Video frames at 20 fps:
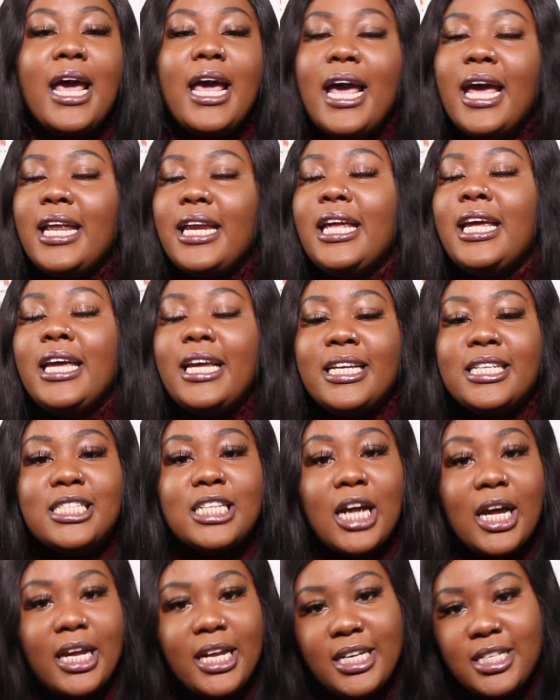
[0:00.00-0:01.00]
and it is
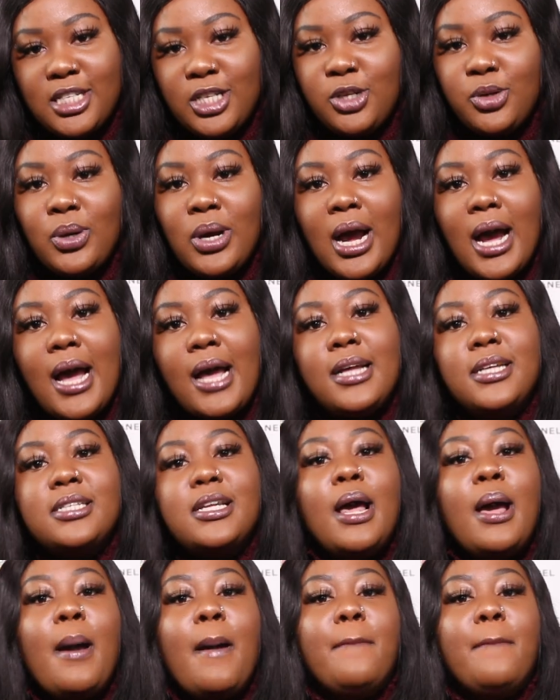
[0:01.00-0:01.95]
not easy, you guys.